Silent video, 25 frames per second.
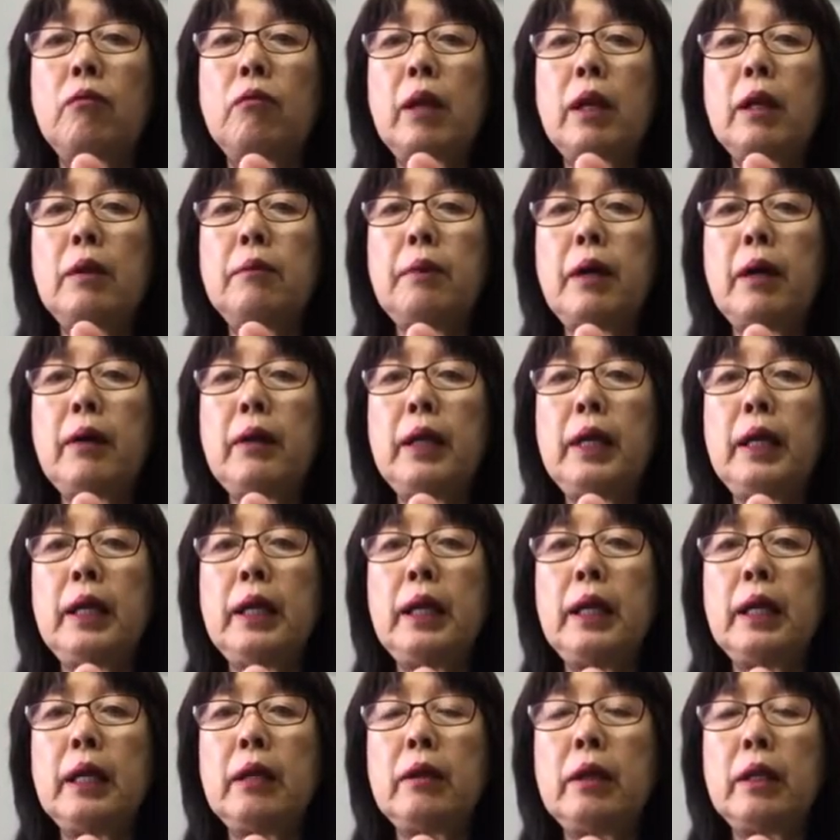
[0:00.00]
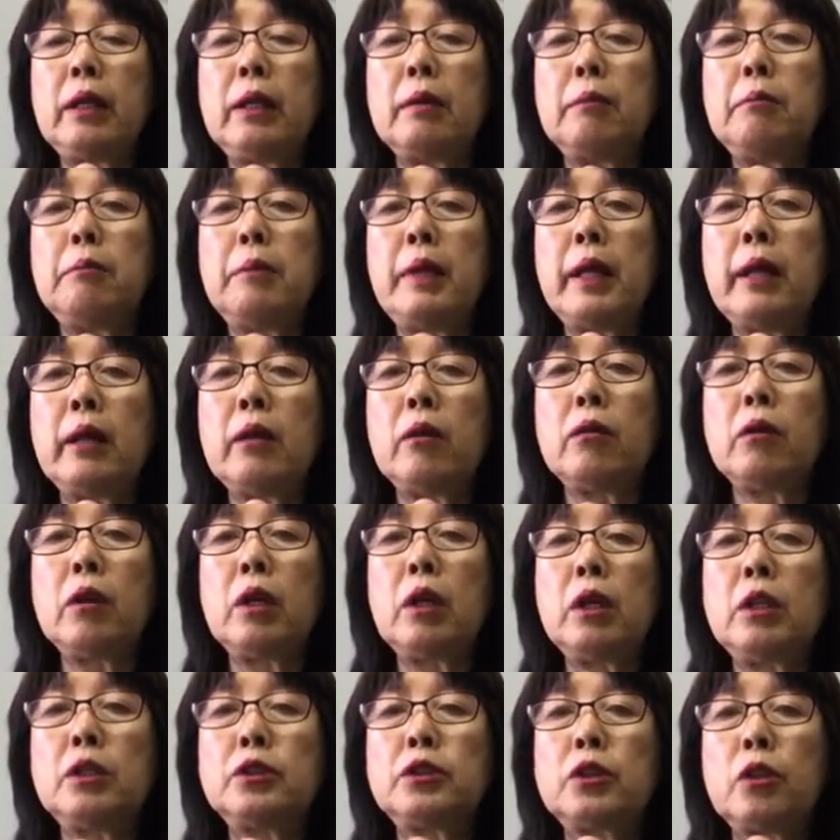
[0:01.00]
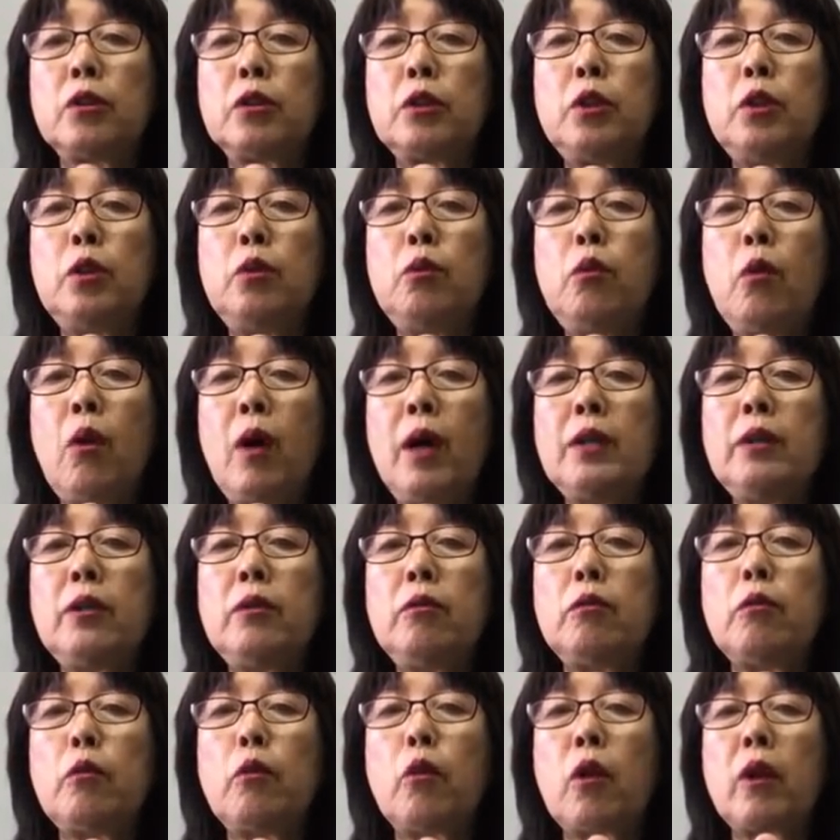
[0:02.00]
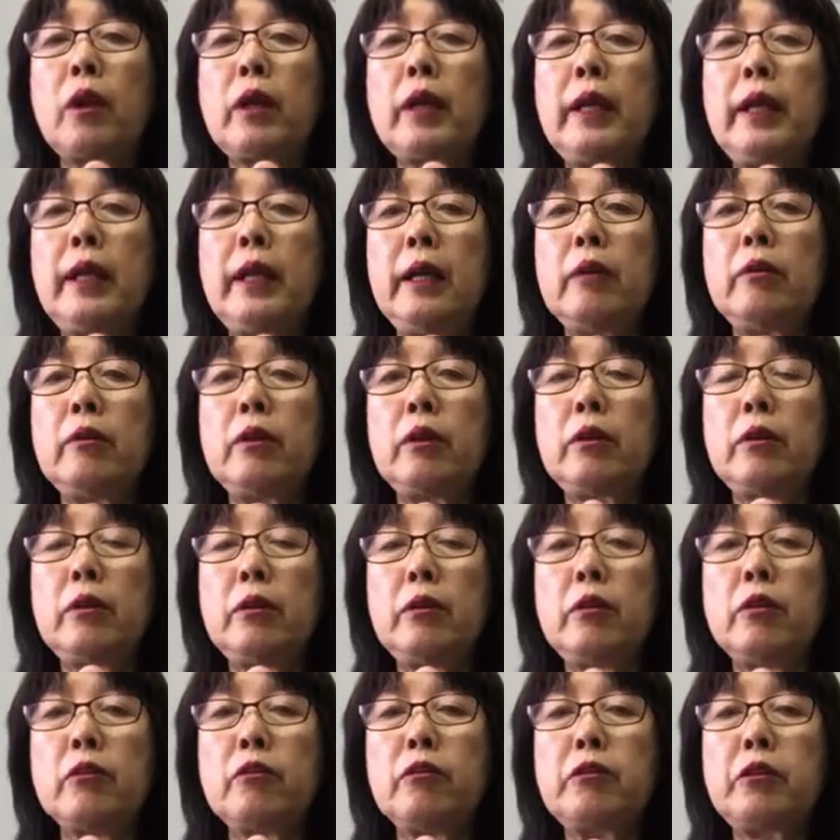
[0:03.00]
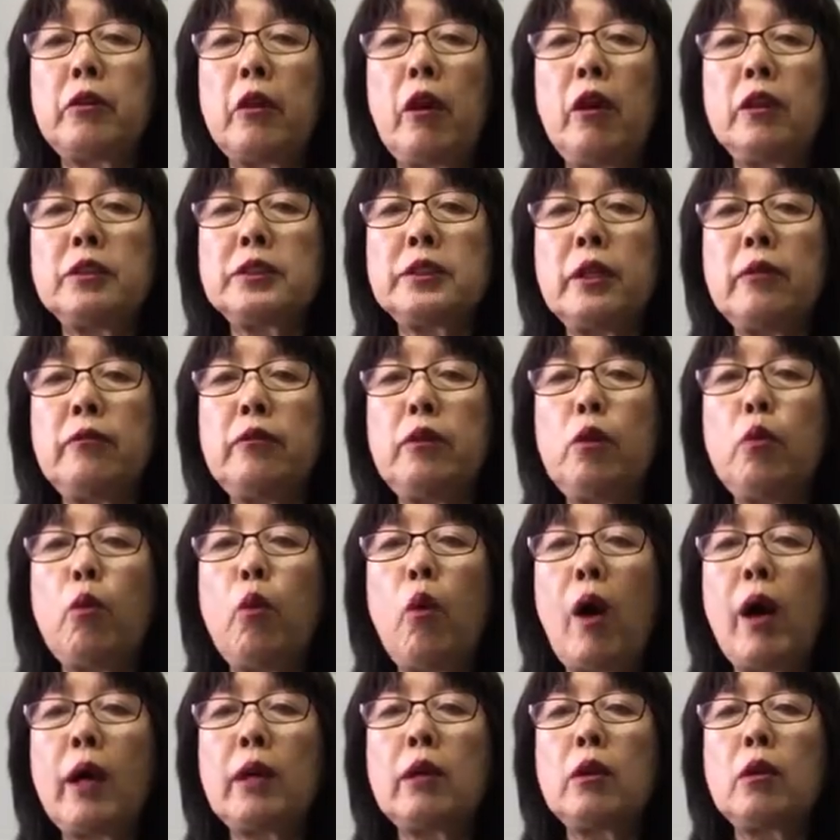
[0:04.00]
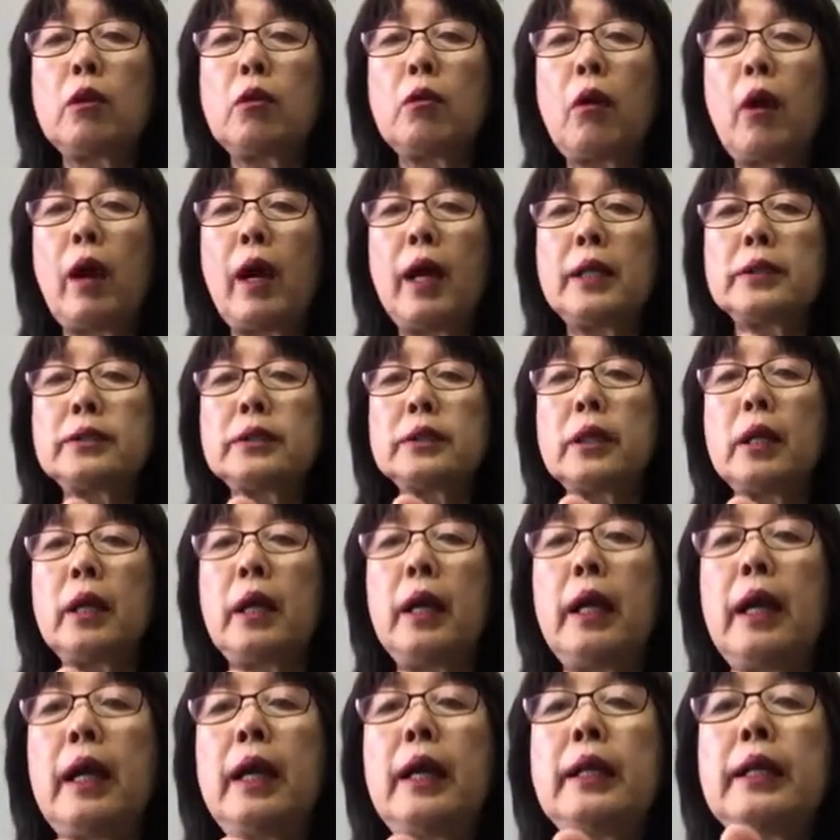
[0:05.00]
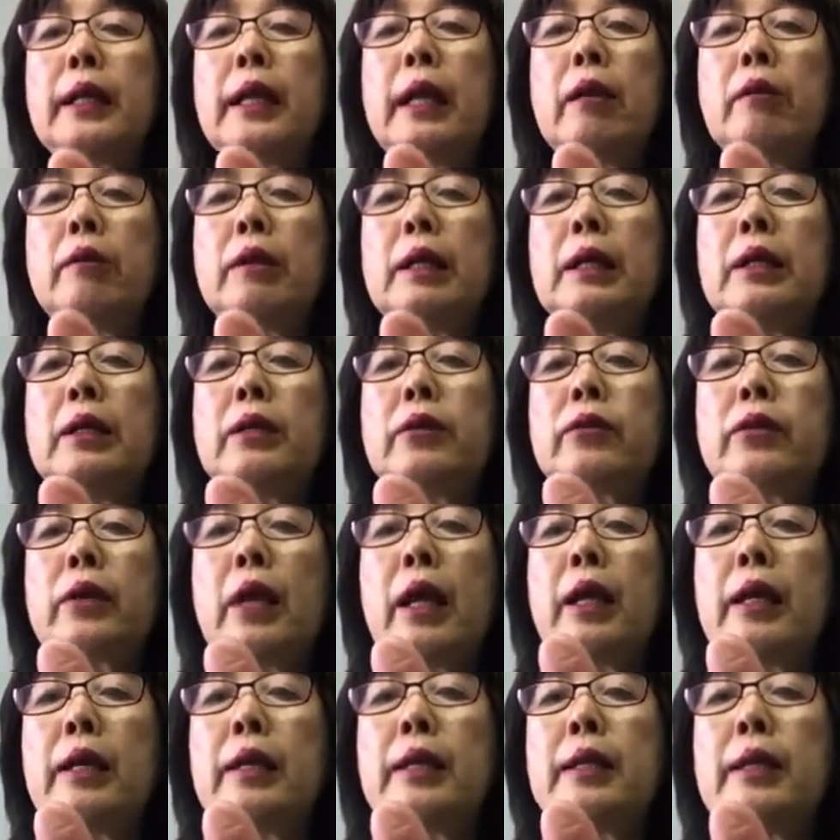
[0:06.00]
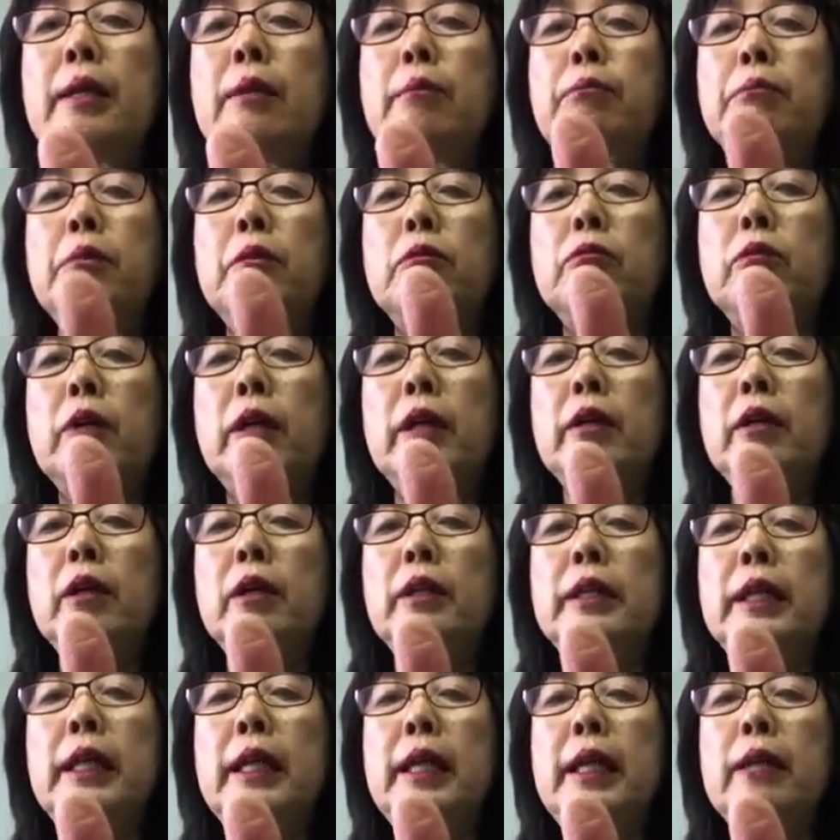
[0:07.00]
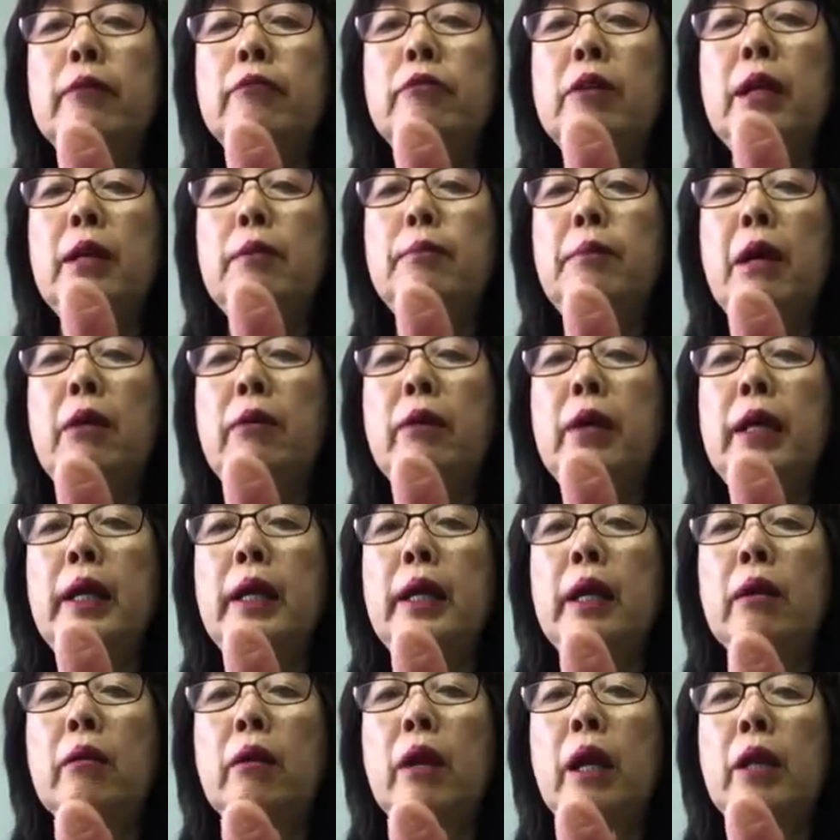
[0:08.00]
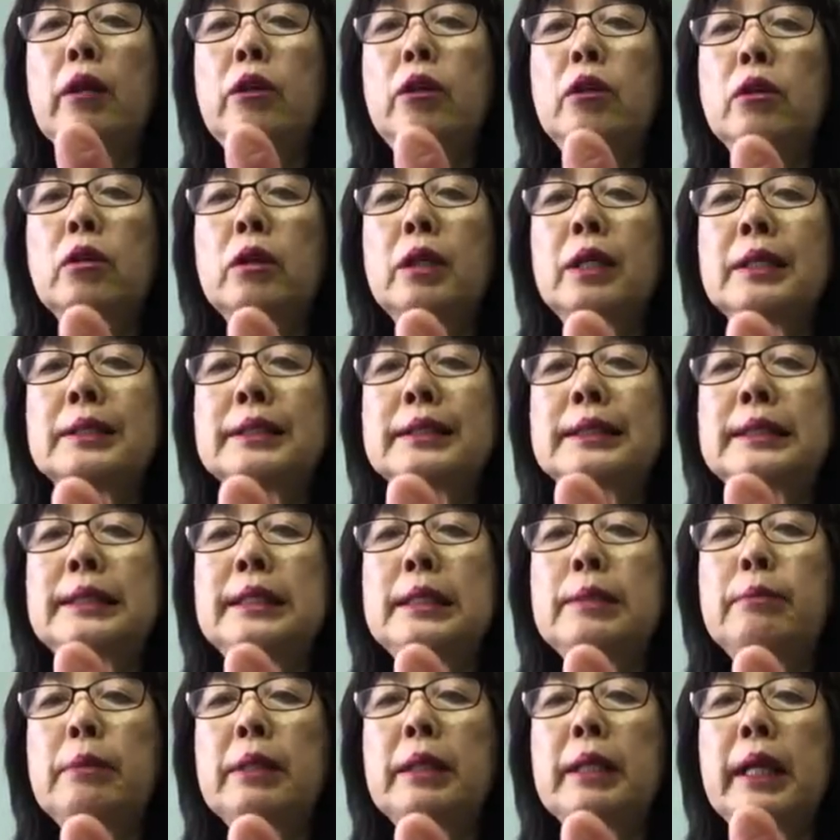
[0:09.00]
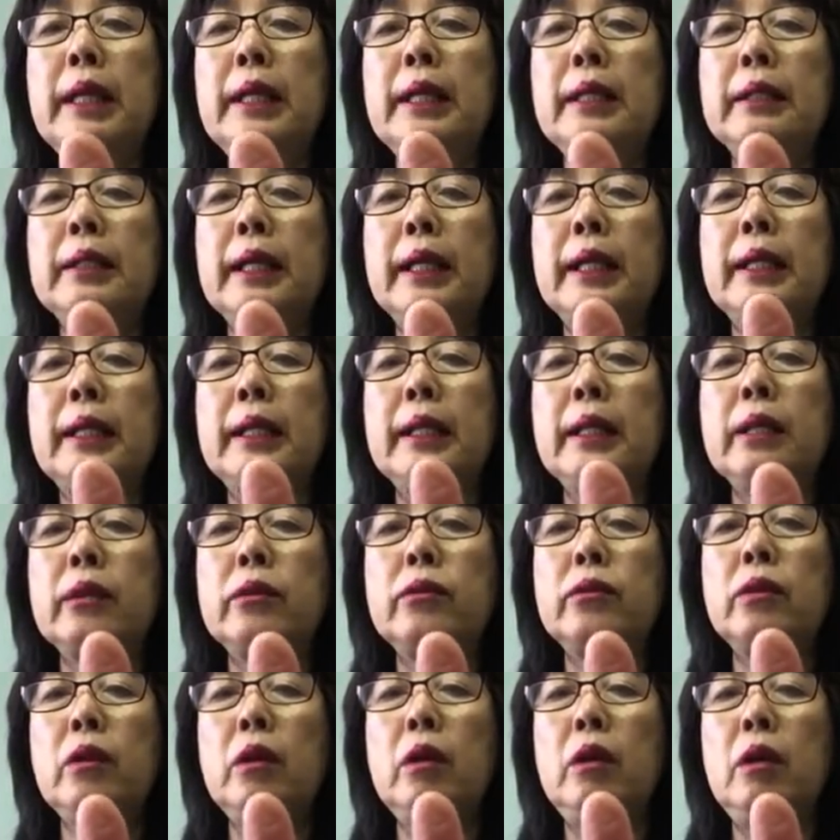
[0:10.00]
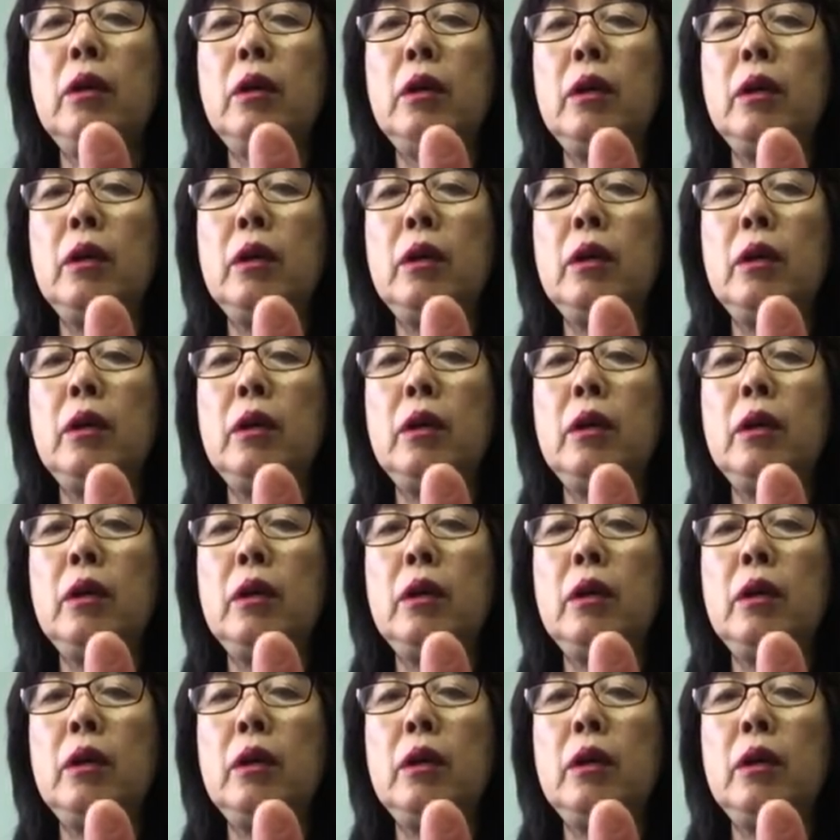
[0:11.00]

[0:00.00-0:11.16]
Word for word: right about here in the middle. So you want to work here. You Also, if you walk across, there is a dimple right on here, right about here, and you're going to stimulate it like this.